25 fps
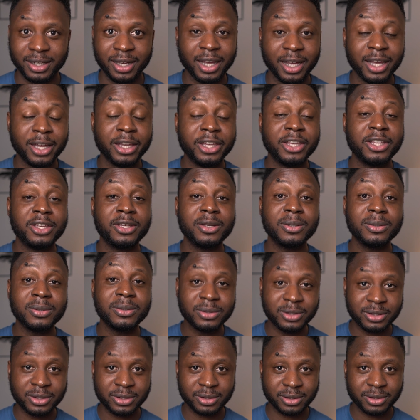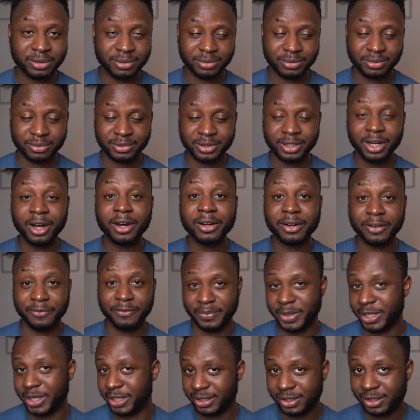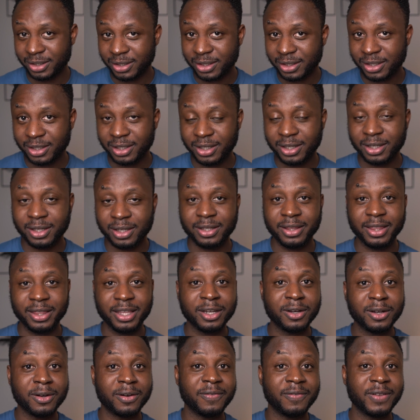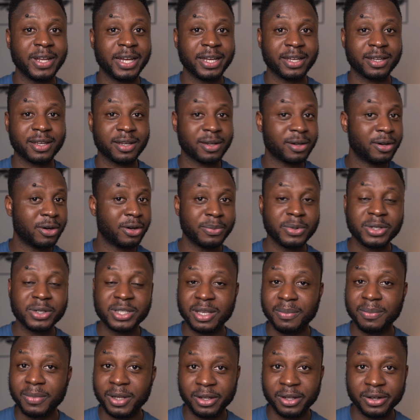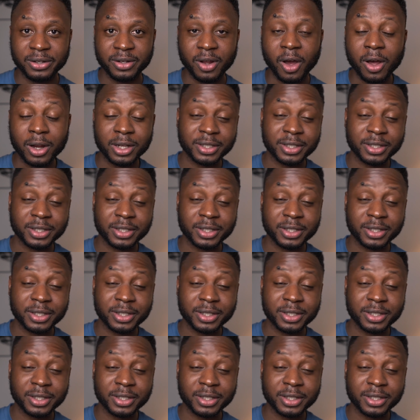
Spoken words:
a huge ton of money, think of like almost $1 million,